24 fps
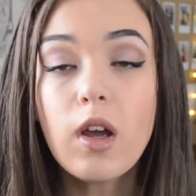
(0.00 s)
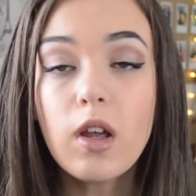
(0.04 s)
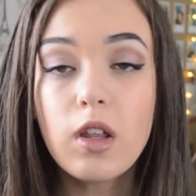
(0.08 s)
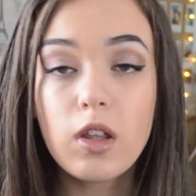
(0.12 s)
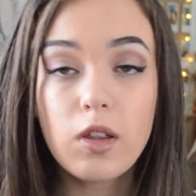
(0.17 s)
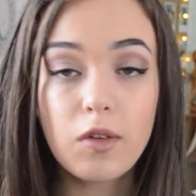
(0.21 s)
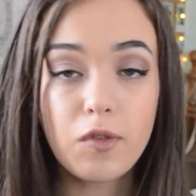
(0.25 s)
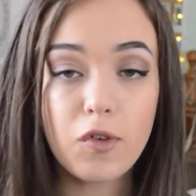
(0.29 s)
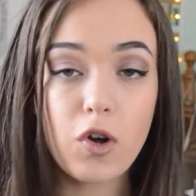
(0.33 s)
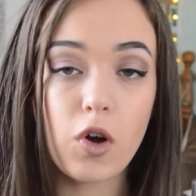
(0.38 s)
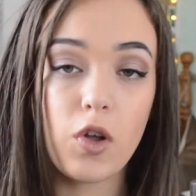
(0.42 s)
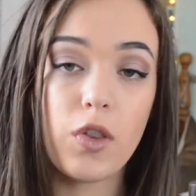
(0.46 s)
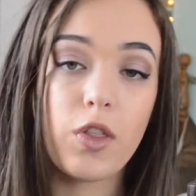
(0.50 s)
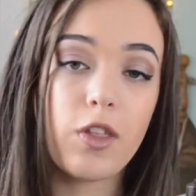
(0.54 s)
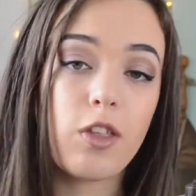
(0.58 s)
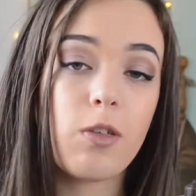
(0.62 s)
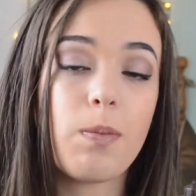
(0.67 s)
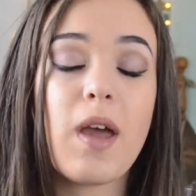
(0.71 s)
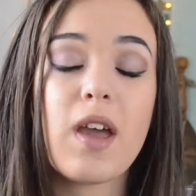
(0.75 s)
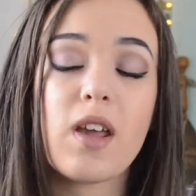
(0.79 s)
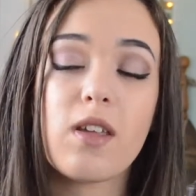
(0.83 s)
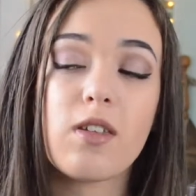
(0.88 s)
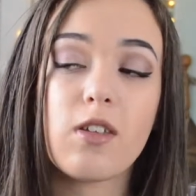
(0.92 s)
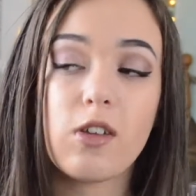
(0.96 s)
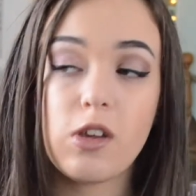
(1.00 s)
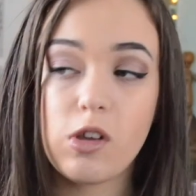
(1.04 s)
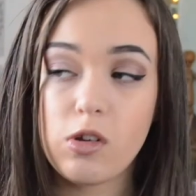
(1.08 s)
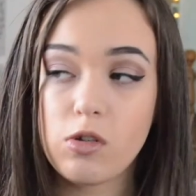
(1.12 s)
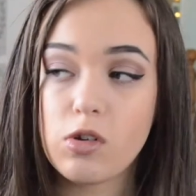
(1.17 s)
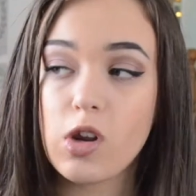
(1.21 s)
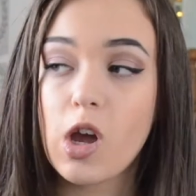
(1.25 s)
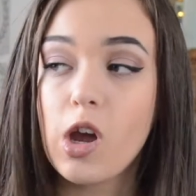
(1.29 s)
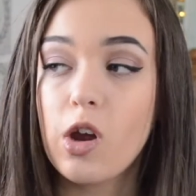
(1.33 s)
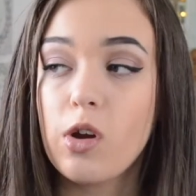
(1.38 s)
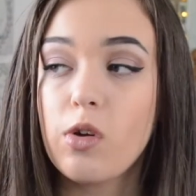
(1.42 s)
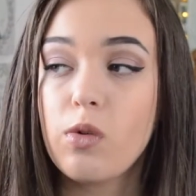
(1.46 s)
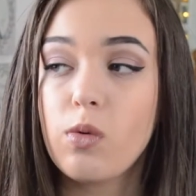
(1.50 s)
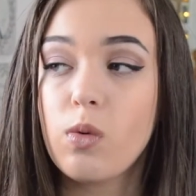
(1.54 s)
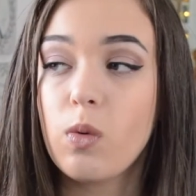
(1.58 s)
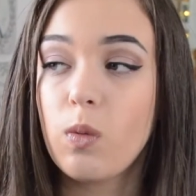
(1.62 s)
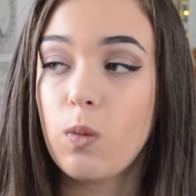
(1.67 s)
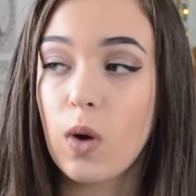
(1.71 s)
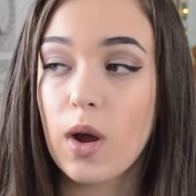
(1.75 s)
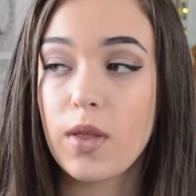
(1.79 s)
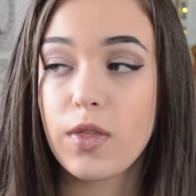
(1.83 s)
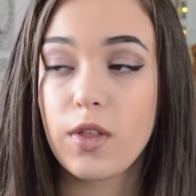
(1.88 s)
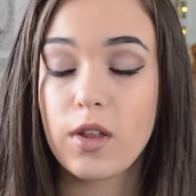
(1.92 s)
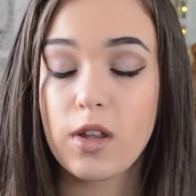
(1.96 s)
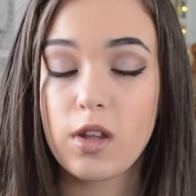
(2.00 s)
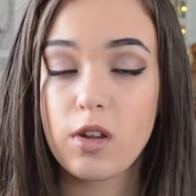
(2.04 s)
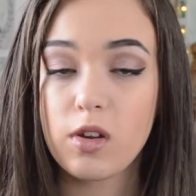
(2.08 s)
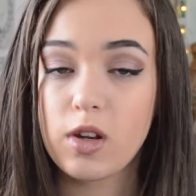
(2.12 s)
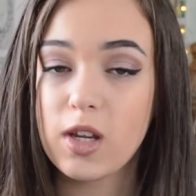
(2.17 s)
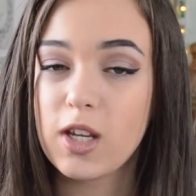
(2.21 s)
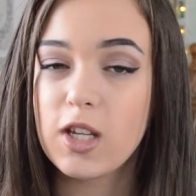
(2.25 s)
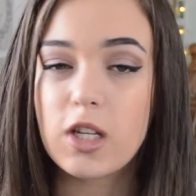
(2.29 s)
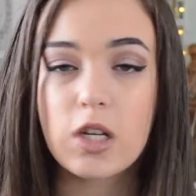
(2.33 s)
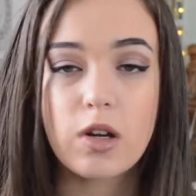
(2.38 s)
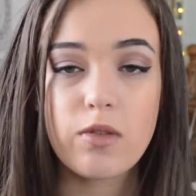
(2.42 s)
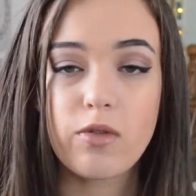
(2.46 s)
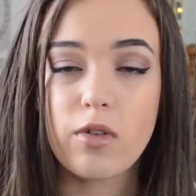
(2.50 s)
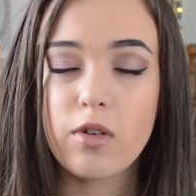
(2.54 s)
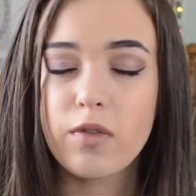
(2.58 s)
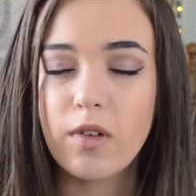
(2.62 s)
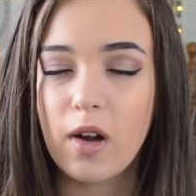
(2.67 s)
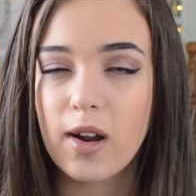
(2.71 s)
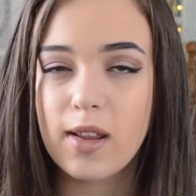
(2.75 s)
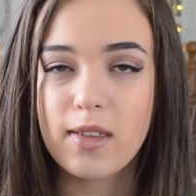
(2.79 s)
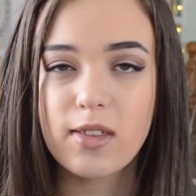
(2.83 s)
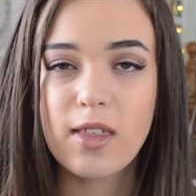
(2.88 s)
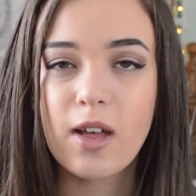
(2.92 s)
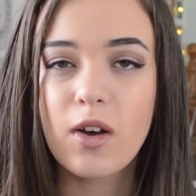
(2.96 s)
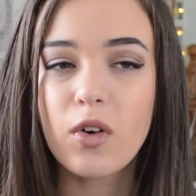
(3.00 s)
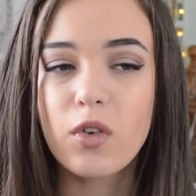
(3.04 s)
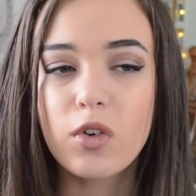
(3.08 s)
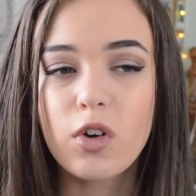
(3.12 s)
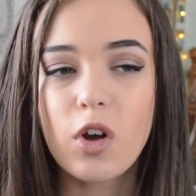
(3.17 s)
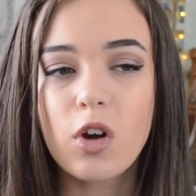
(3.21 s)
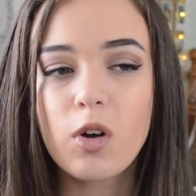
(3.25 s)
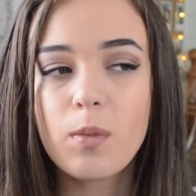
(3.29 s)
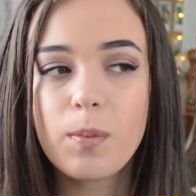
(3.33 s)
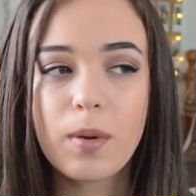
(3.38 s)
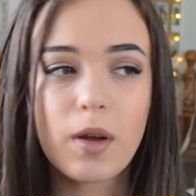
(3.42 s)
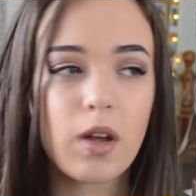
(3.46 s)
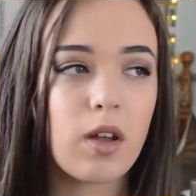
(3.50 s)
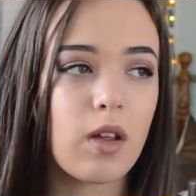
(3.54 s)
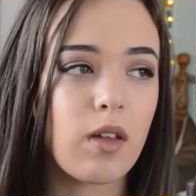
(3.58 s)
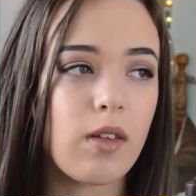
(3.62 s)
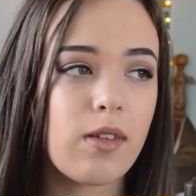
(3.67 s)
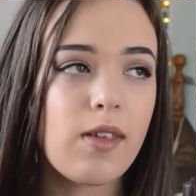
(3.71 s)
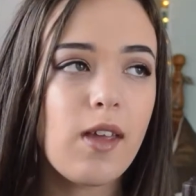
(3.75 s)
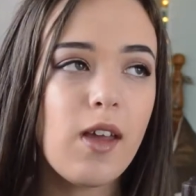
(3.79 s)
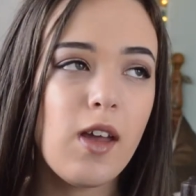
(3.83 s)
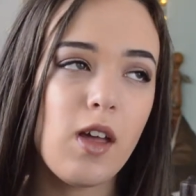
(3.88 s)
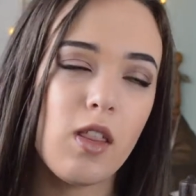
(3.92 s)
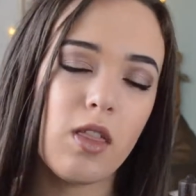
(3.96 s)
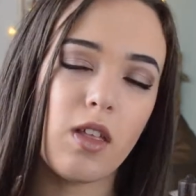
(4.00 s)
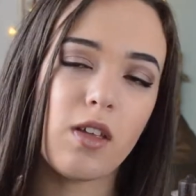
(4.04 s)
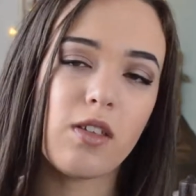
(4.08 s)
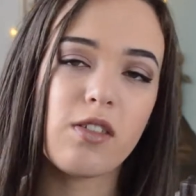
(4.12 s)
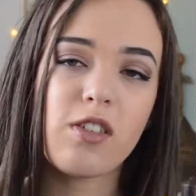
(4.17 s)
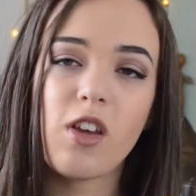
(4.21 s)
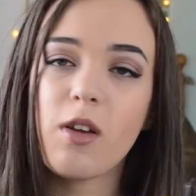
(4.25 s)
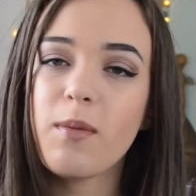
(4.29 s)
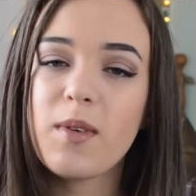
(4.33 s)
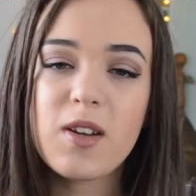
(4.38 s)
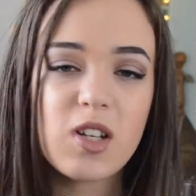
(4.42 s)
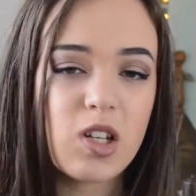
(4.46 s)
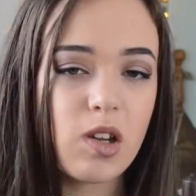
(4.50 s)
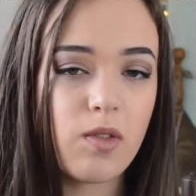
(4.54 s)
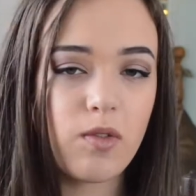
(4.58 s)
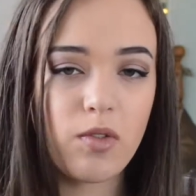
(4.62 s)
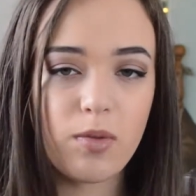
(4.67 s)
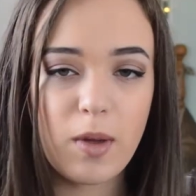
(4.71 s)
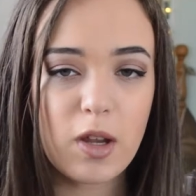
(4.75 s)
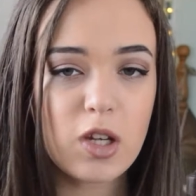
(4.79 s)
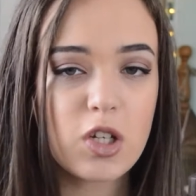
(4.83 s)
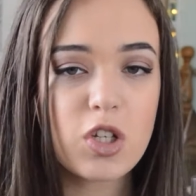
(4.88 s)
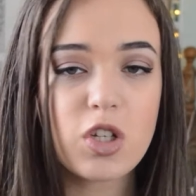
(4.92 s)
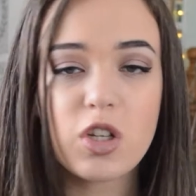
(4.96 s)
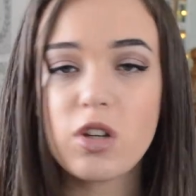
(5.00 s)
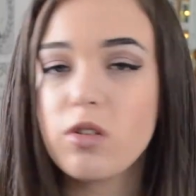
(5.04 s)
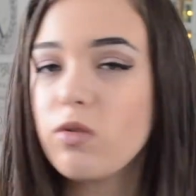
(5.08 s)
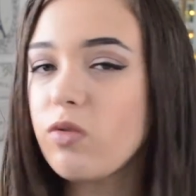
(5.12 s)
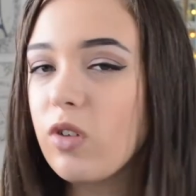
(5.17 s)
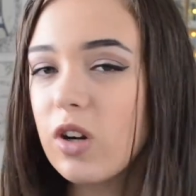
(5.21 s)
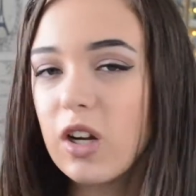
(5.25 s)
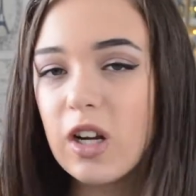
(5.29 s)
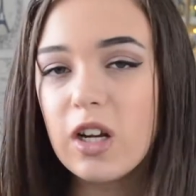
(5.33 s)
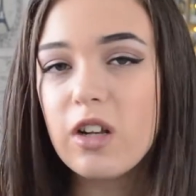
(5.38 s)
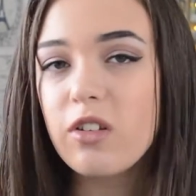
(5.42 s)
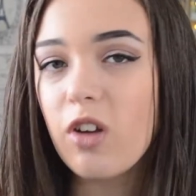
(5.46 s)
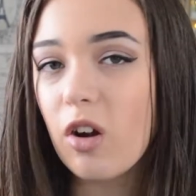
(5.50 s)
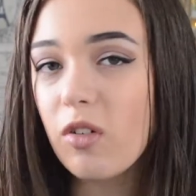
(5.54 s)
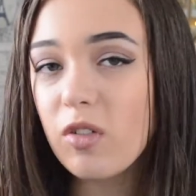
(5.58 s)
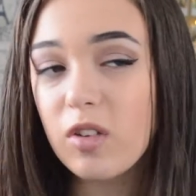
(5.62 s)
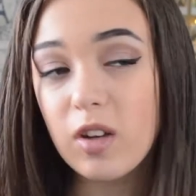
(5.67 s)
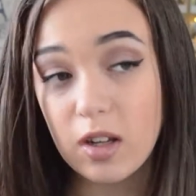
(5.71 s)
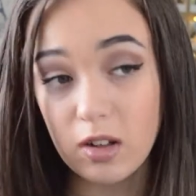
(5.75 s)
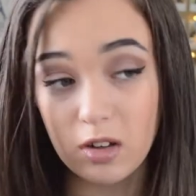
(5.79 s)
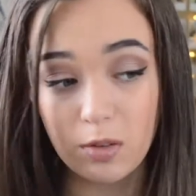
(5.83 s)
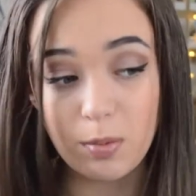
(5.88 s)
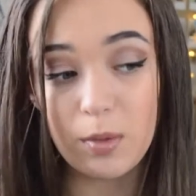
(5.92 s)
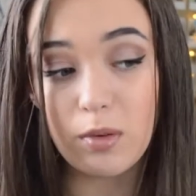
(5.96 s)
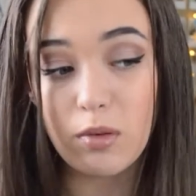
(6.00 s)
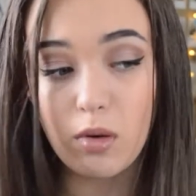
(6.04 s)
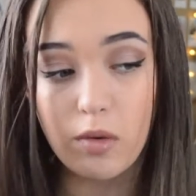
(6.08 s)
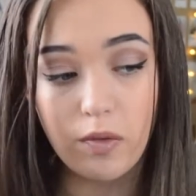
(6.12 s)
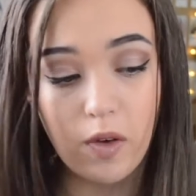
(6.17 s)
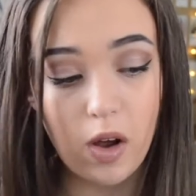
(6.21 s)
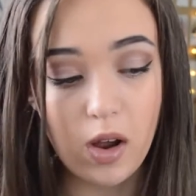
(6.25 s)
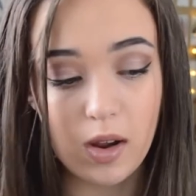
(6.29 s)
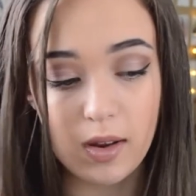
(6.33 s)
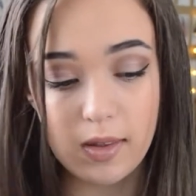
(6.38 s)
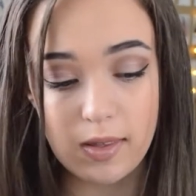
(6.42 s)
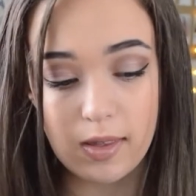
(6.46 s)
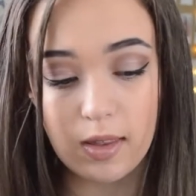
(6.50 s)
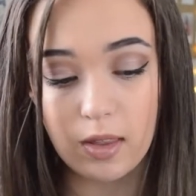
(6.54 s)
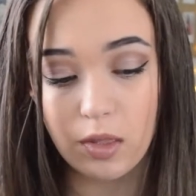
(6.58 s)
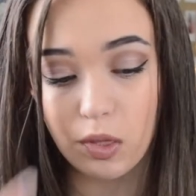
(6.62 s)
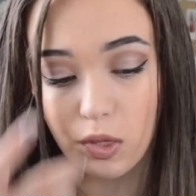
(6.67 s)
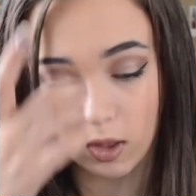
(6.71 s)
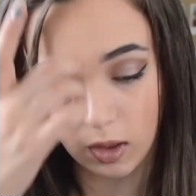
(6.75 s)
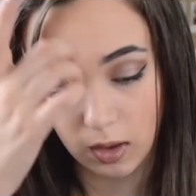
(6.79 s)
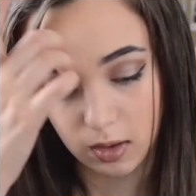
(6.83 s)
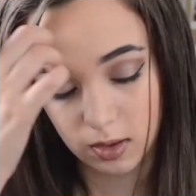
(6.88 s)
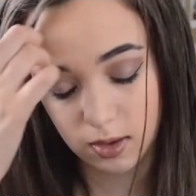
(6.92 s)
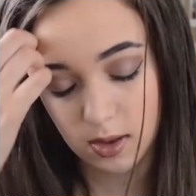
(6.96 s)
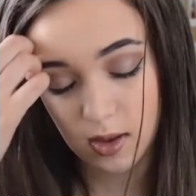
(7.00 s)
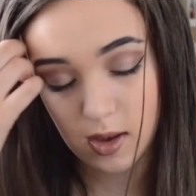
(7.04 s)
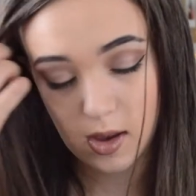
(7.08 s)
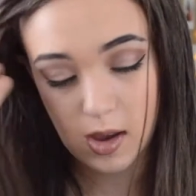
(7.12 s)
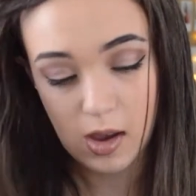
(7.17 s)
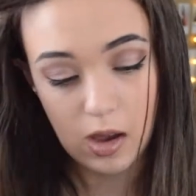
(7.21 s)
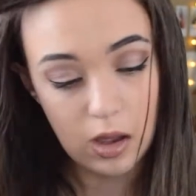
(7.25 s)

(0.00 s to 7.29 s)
you've got the spec, so you know whether you need to revise that or not, because there's so much information, you really don't need to be revising things